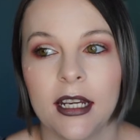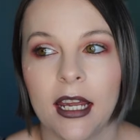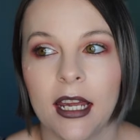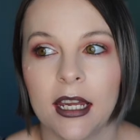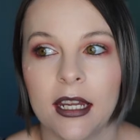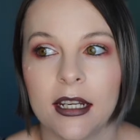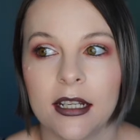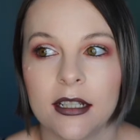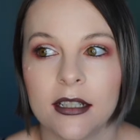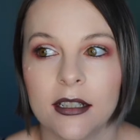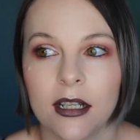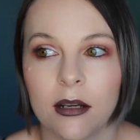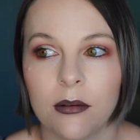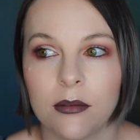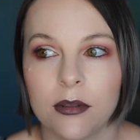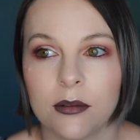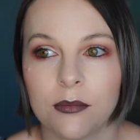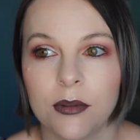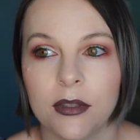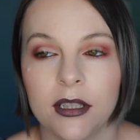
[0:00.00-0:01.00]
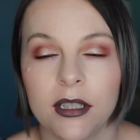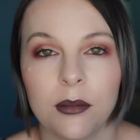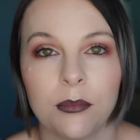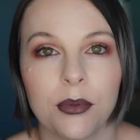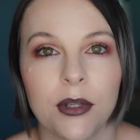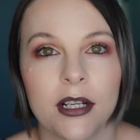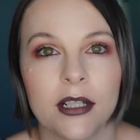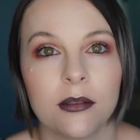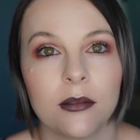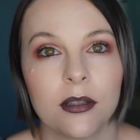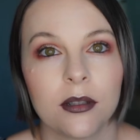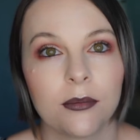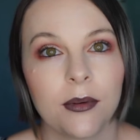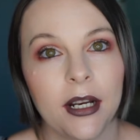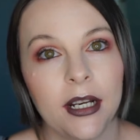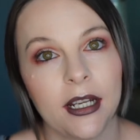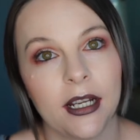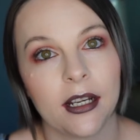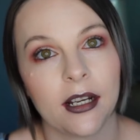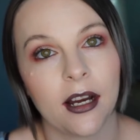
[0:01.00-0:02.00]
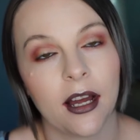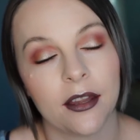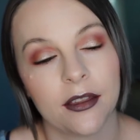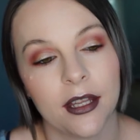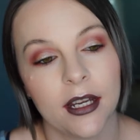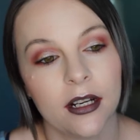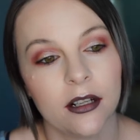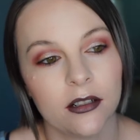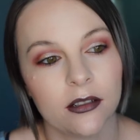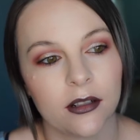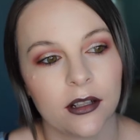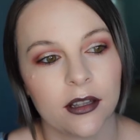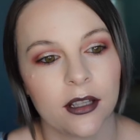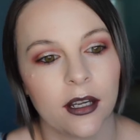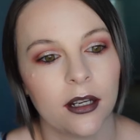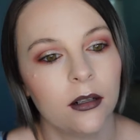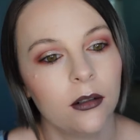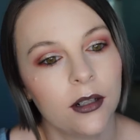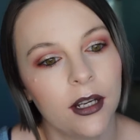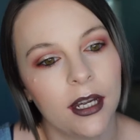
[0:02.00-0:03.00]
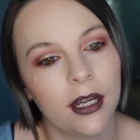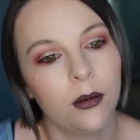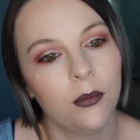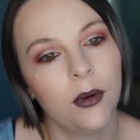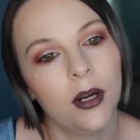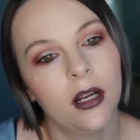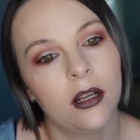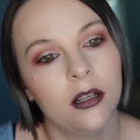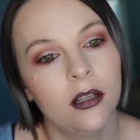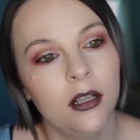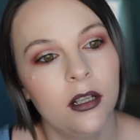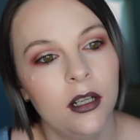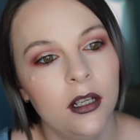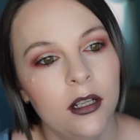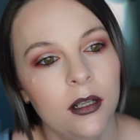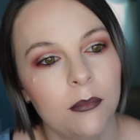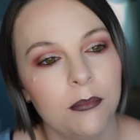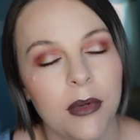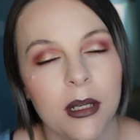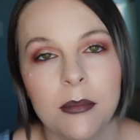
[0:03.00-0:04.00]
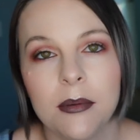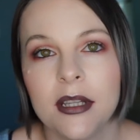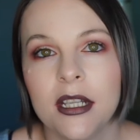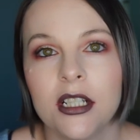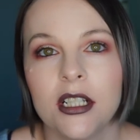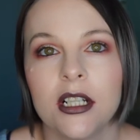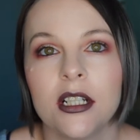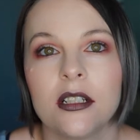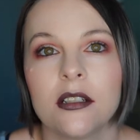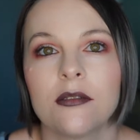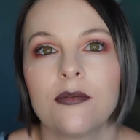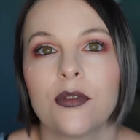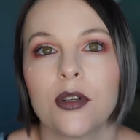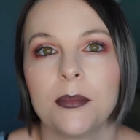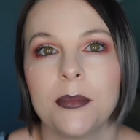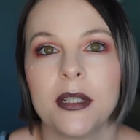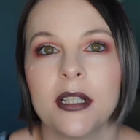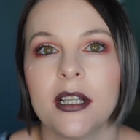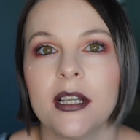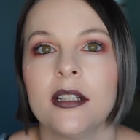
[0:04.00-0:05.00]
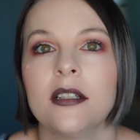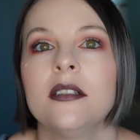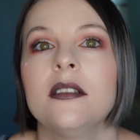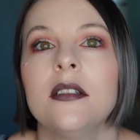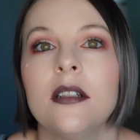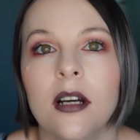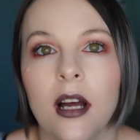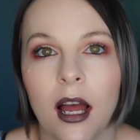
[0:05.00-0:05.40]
and I was really impressed with the rating it got there, so I thought, okay, well, maybe they changed the formula.